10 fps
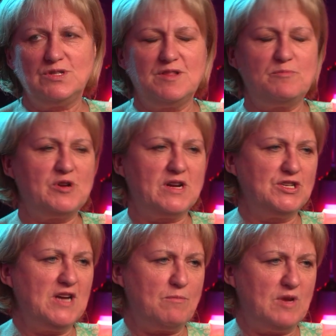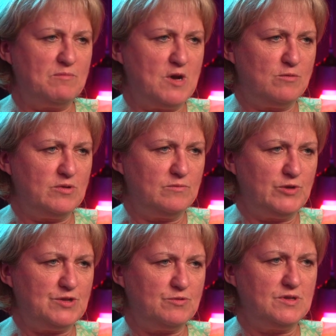so the production company in Melbourne,
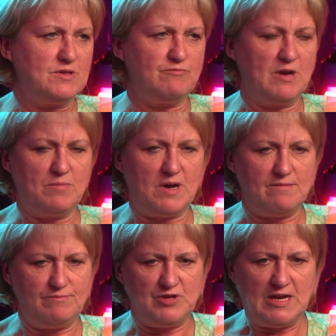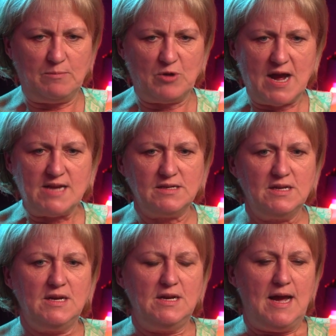which was run by Jeannie Pratt,
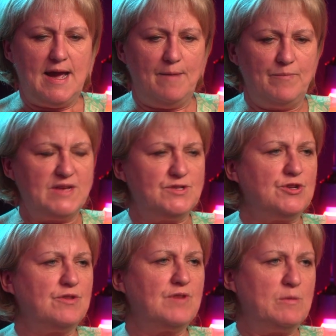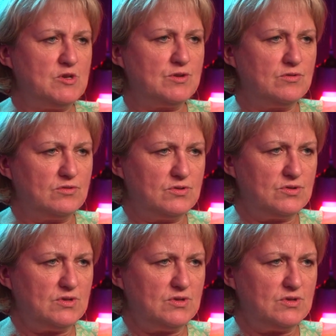they used to do 3 musicals